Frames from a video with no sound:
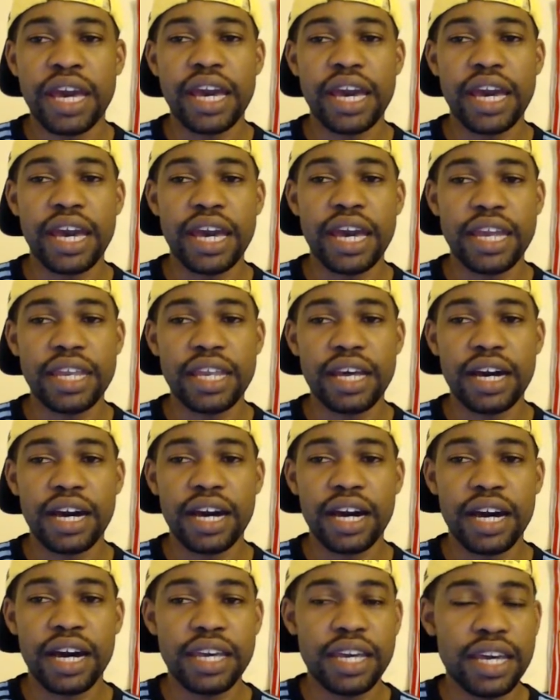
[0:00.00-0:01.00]
And
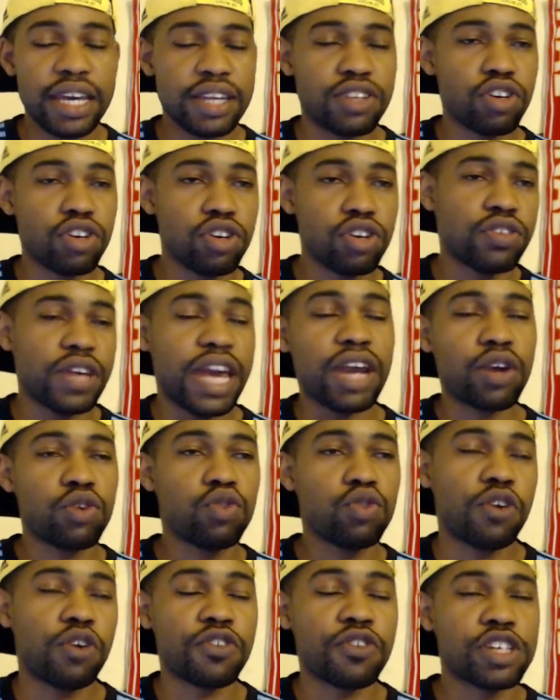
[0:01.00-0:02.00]
uh, yeah, so it's
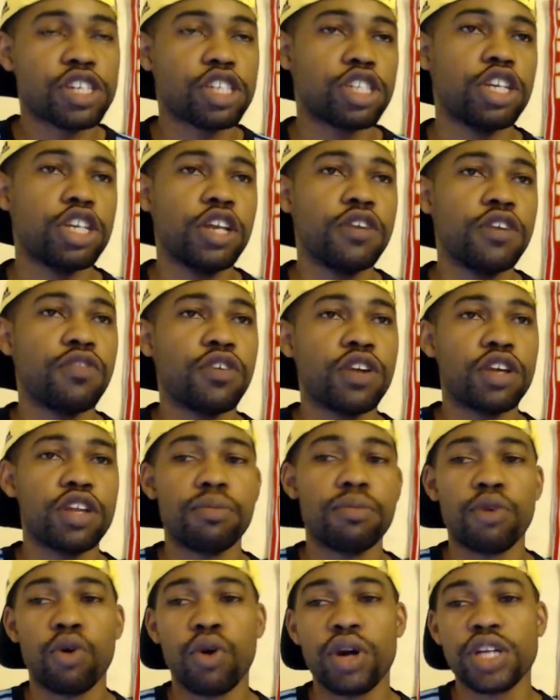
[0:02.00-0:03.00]
Ecuador versus Chile for the
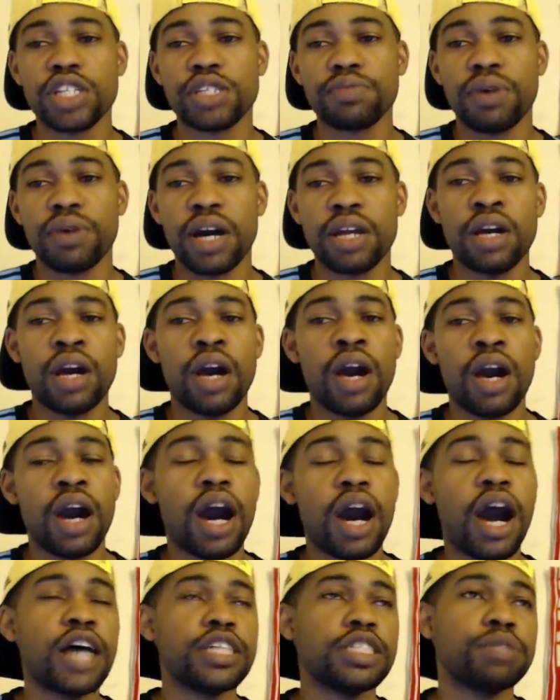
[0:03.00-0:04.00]
number one spot.
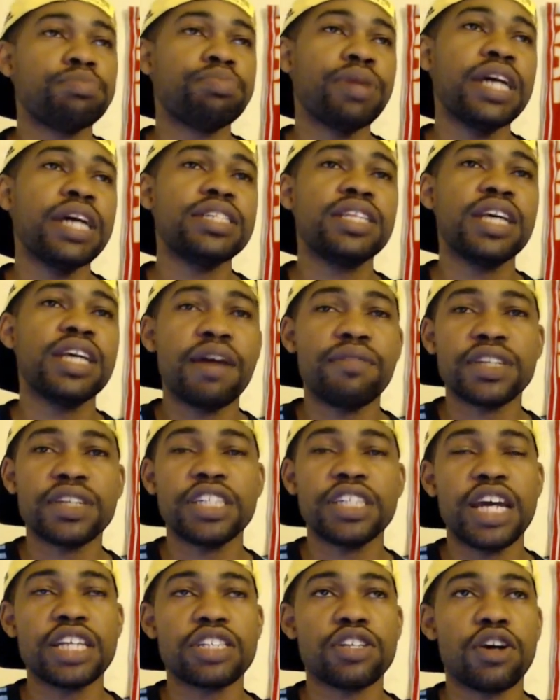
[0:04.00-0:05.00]
Uh, Japan still have a
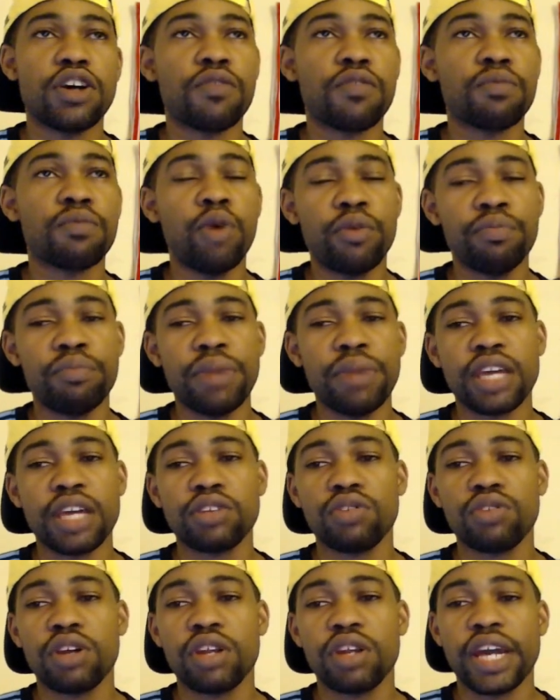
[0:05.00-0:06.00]
chance of making
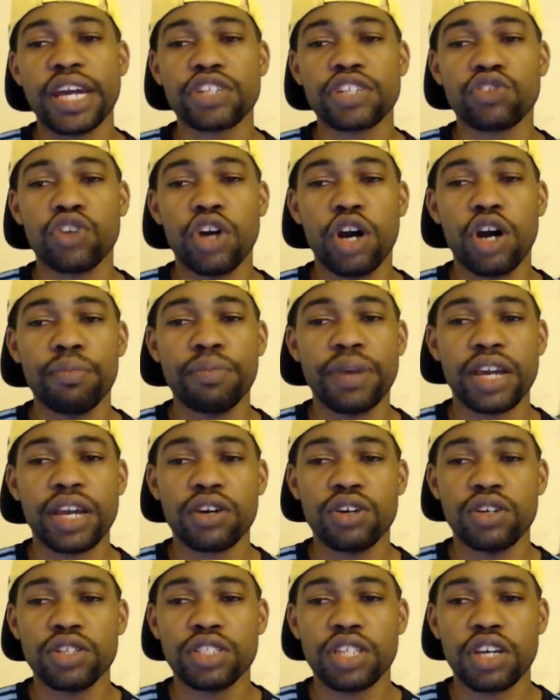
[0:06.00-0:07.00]
it to the next round, man,
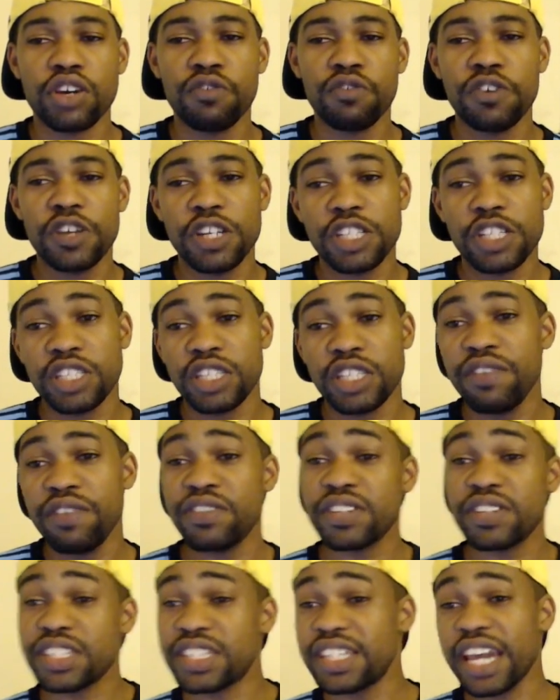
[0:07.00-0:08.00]
because it could finish
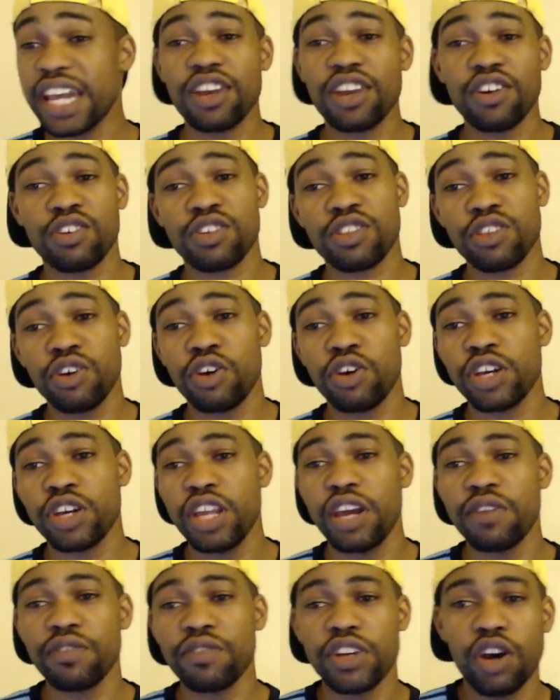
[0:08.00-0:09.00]
either second or third. You
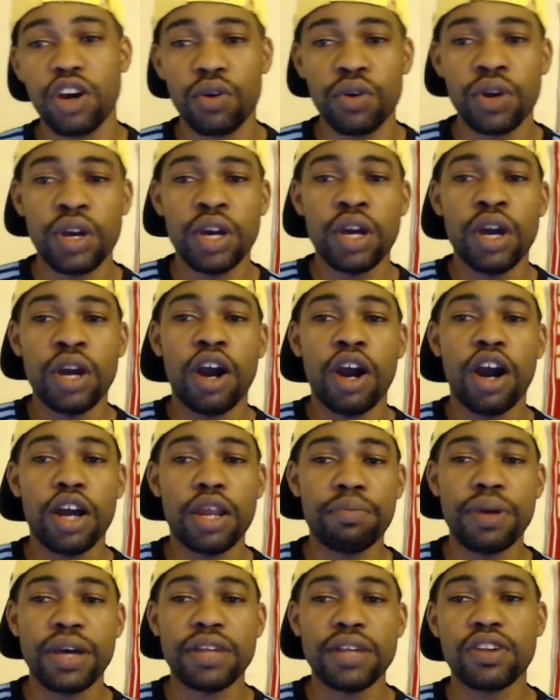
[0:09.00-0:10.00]
never know. Uh,
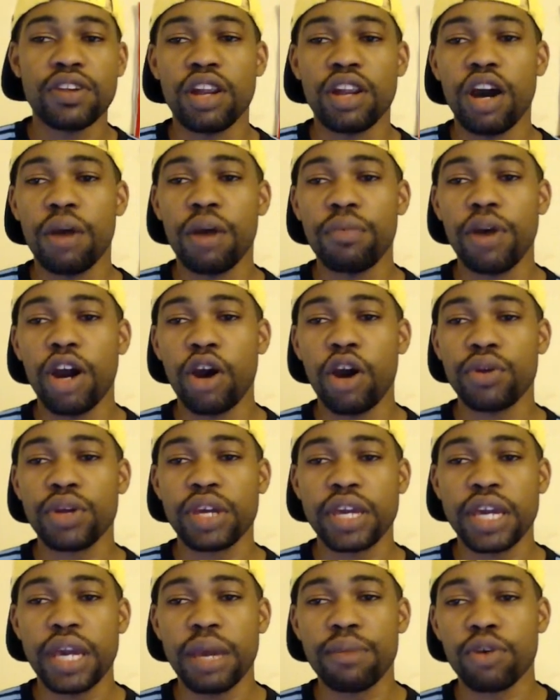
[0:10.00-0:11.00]
depends on um, how
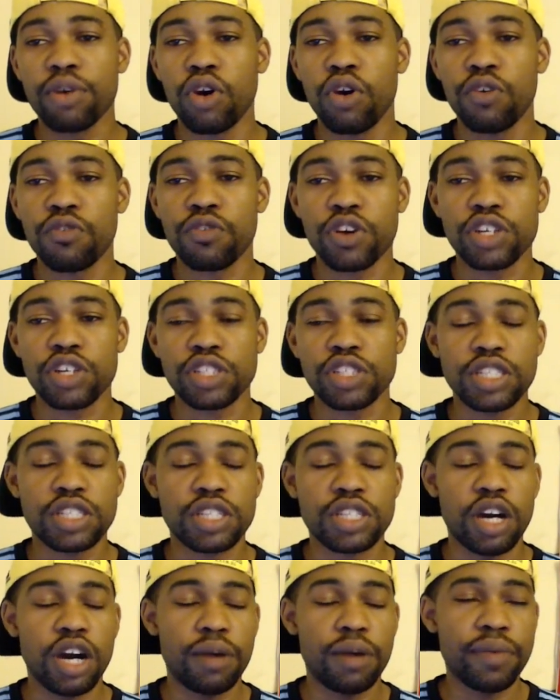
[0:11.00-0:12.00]
the game go
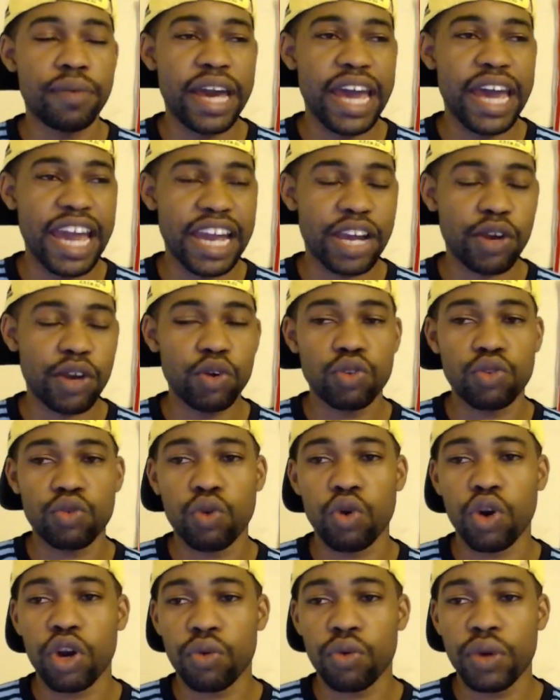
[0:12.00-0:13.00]
versus um,
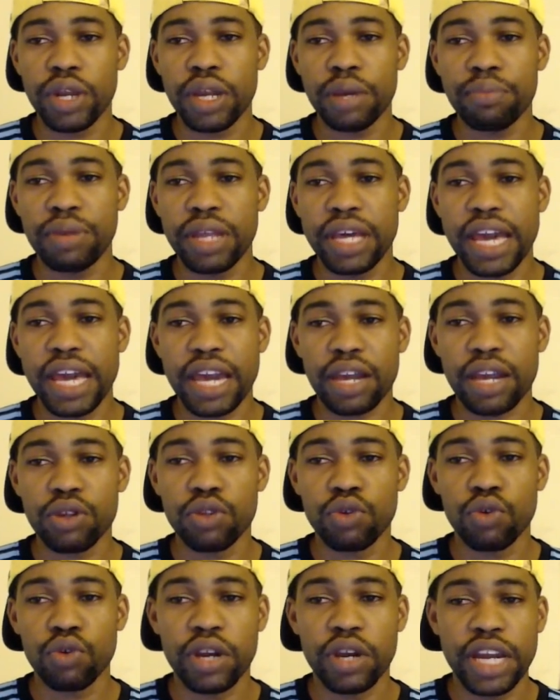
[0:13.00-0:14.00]
Ecuador when they play
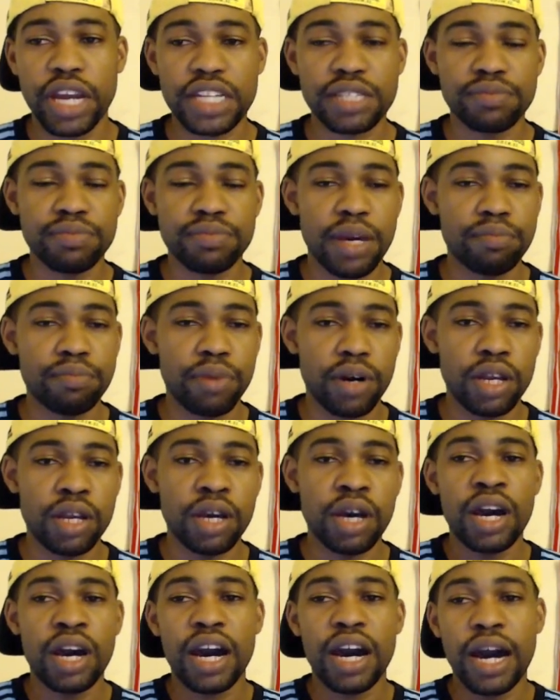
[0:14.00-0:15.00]
Ecuador next, man. But
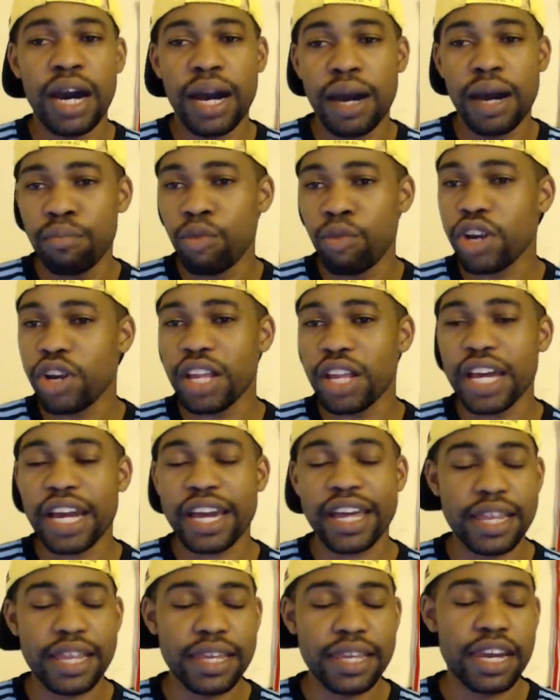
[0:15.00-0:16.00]
uh, more than
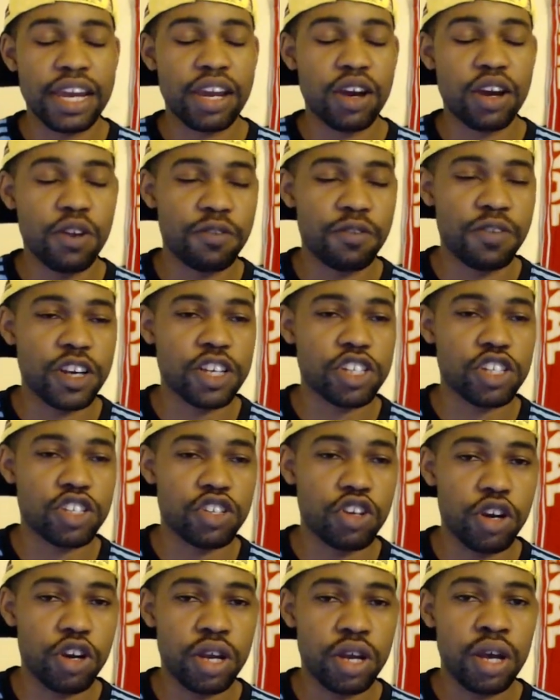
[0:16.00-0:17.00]
likely, I think they're gonna finish
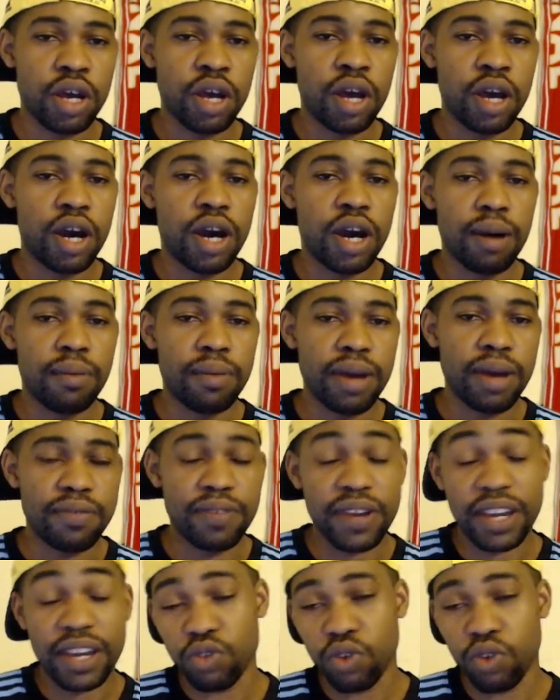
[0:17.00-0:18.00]
third. Um, if
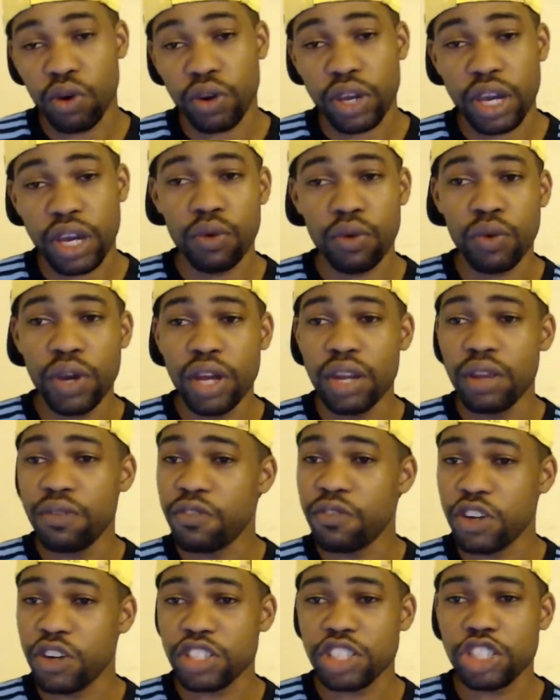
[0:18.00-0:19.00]
Ecuador get a win
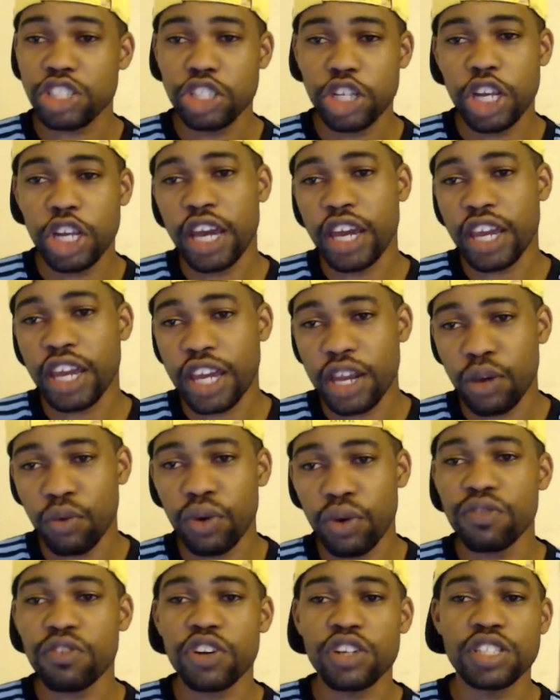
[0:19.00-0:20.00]
versus Chile and get a
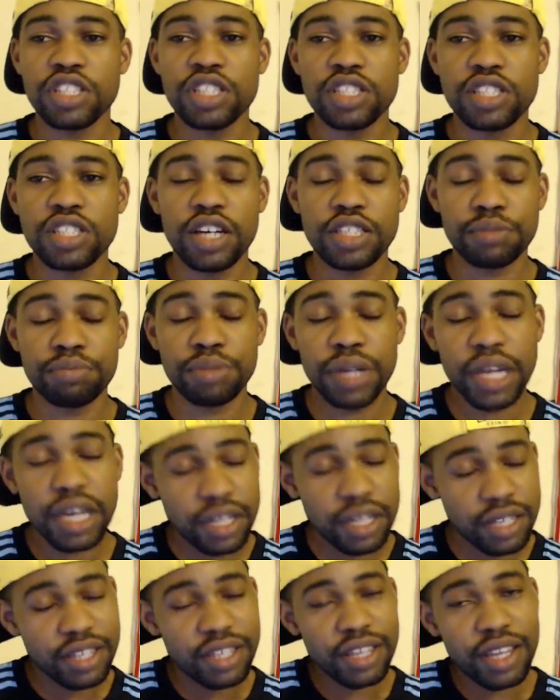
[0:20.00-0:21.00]
win versus uh,
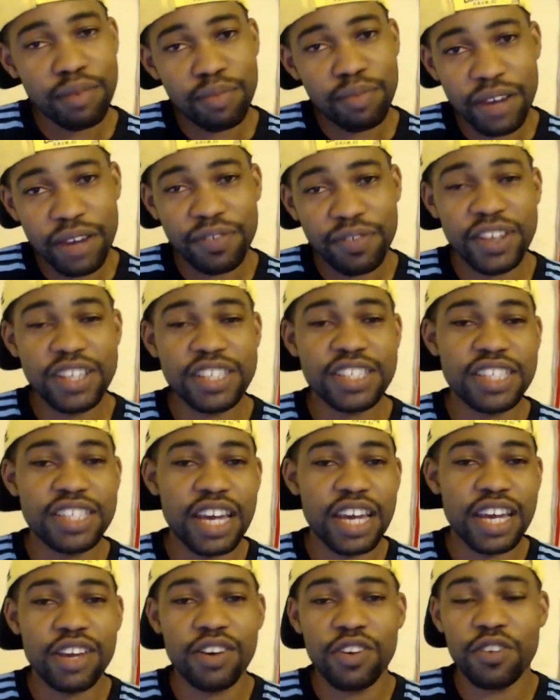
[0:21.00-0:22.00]
Japan, they might finish
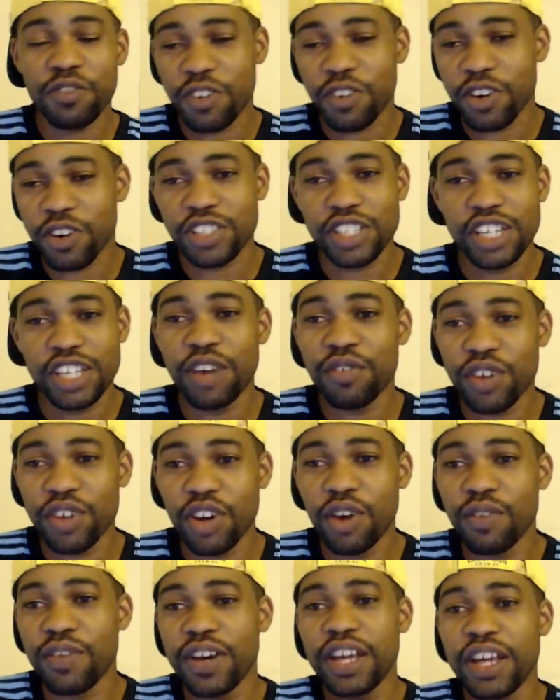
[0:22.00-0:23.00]
second or first. You never
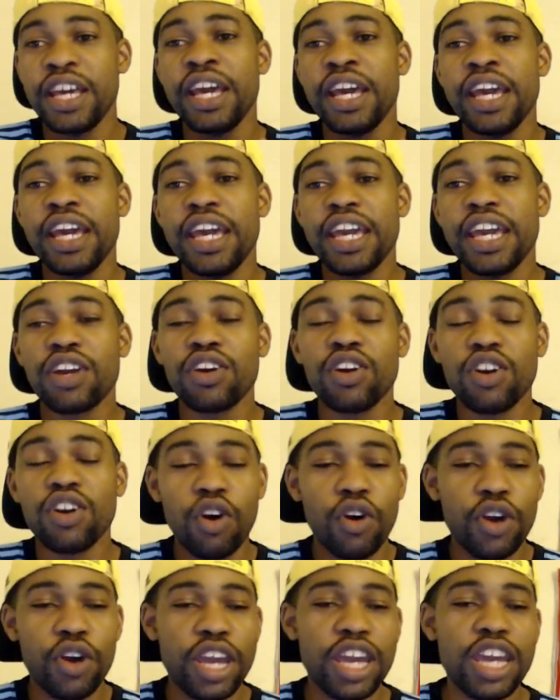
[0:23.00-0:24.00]
know, man. It could
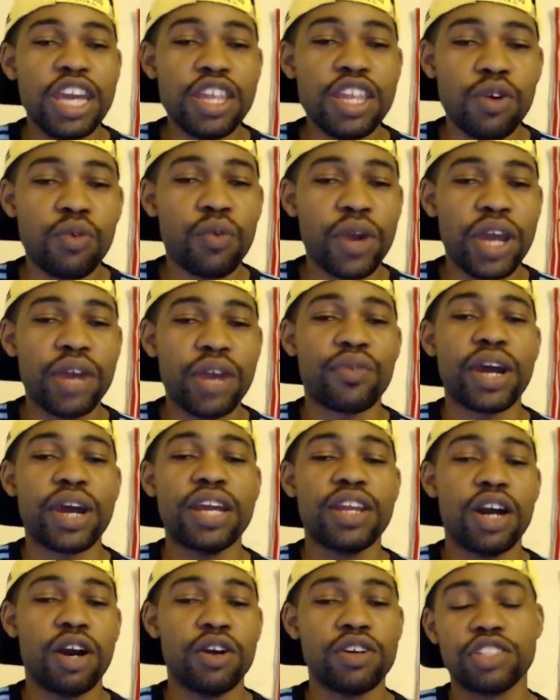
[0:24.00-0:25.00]
go either way right
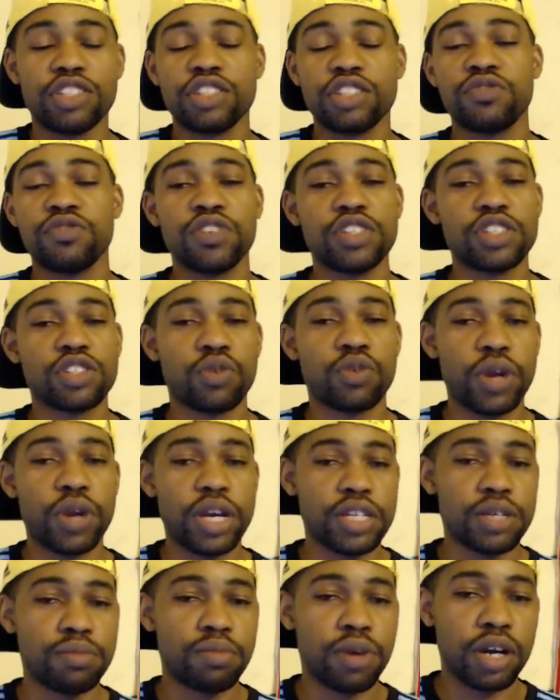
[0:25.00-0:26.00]
now. It's, it's, it's
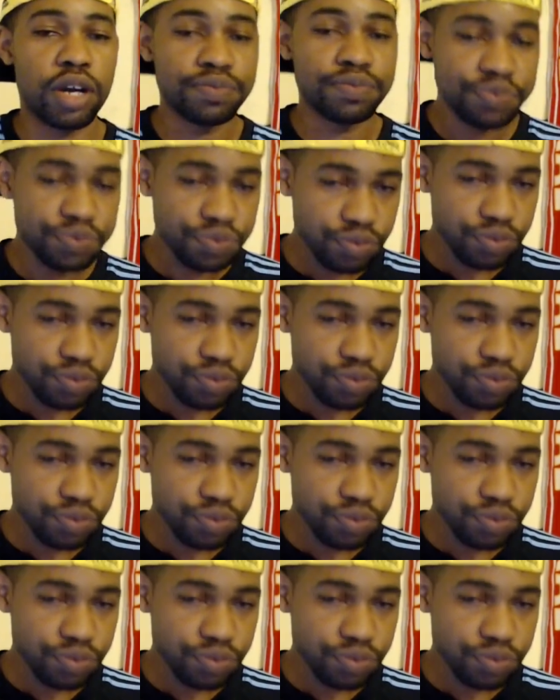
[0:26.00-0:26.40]
crazy, but.